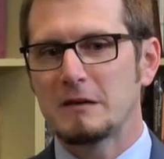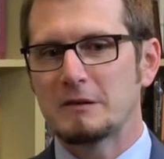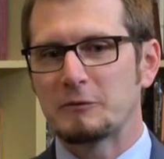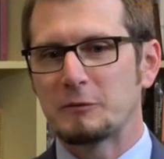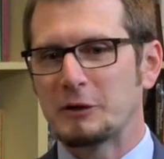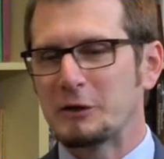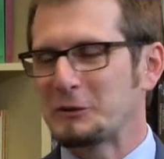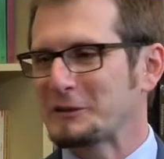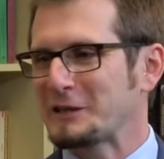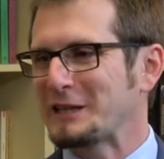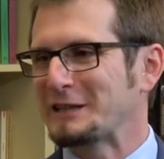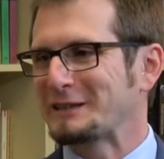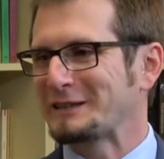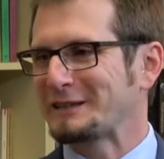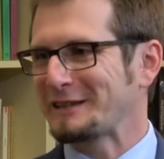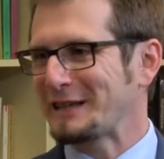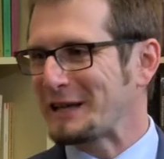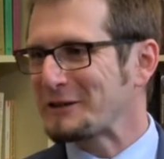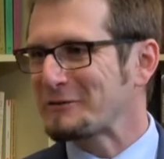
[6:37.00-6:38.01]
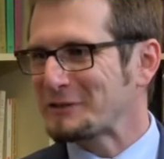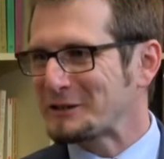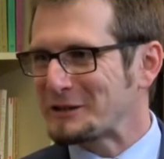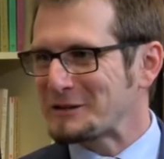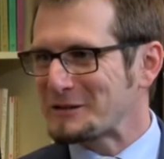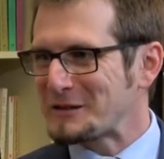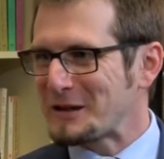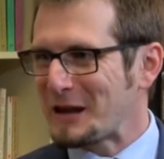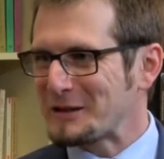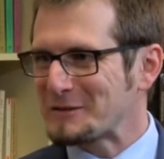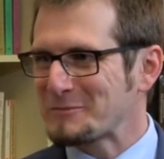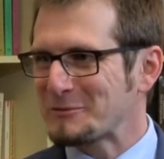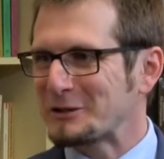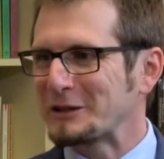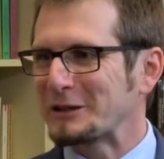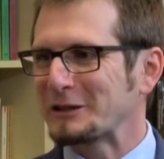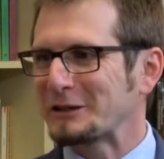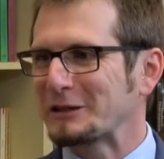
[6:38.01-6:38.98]
We don't tend to think of it as
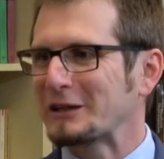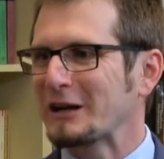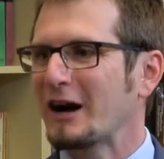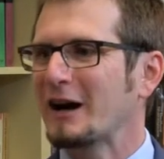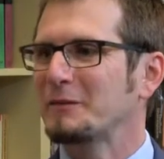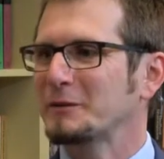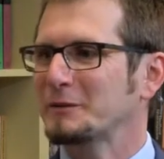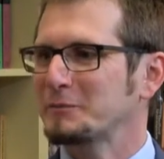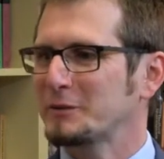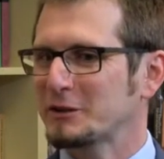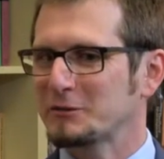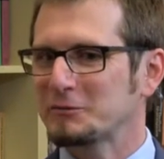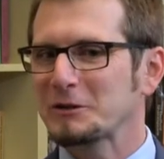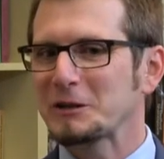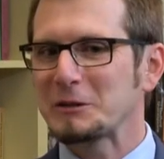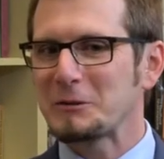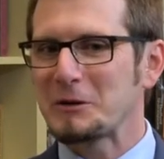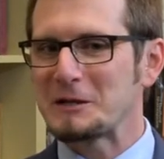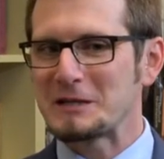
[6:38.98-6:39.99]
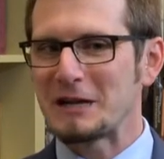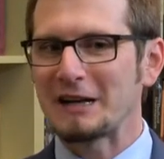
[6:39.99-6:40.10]
particularly common, but it really was.